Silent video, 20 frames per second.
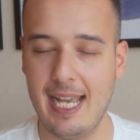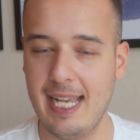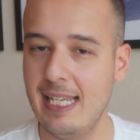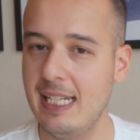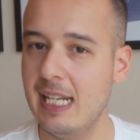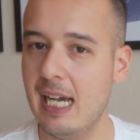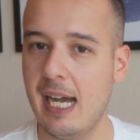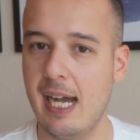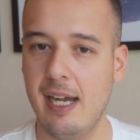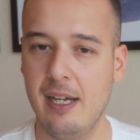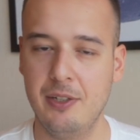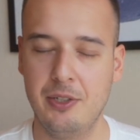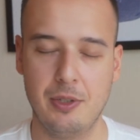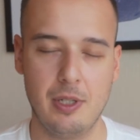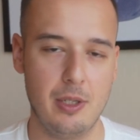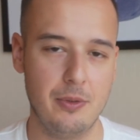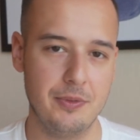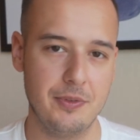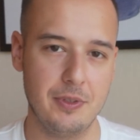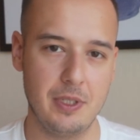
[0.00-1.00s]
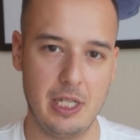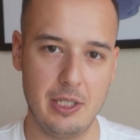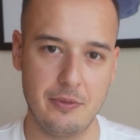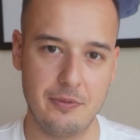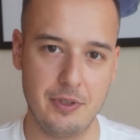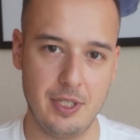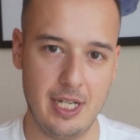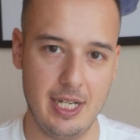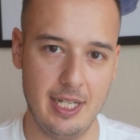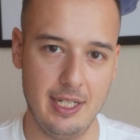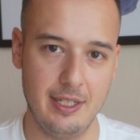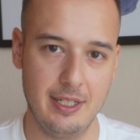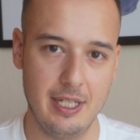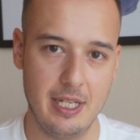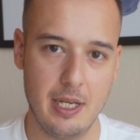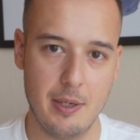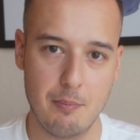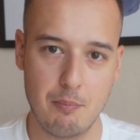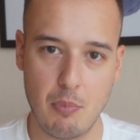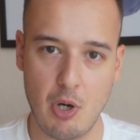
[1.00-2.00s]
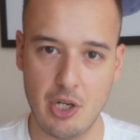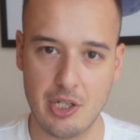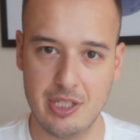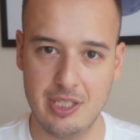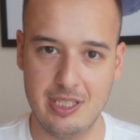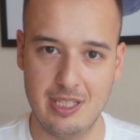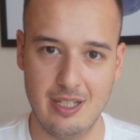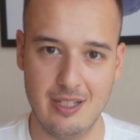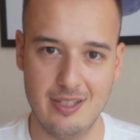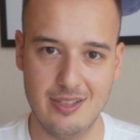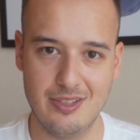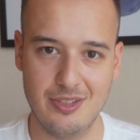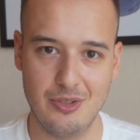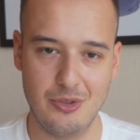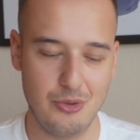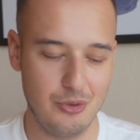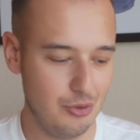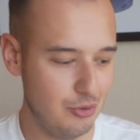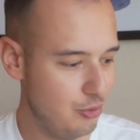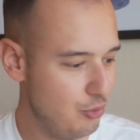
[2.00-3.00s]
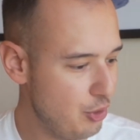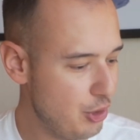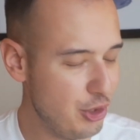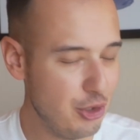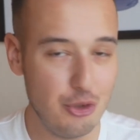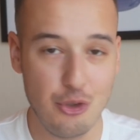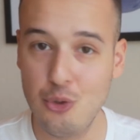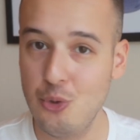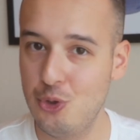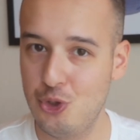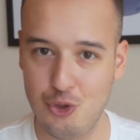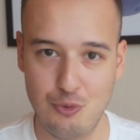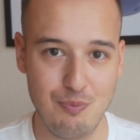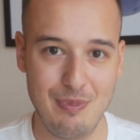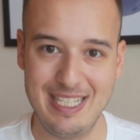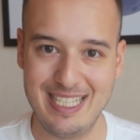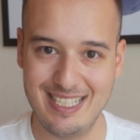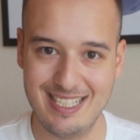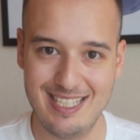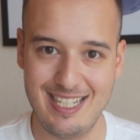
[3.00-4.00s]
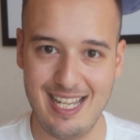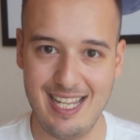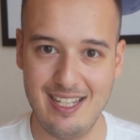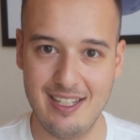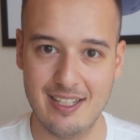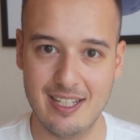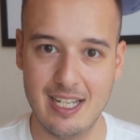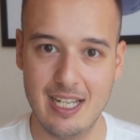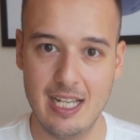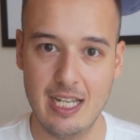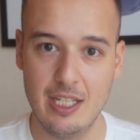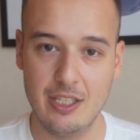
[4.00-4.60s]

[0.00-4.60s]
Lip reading: 8 out of 9 marketers do a huge mistake.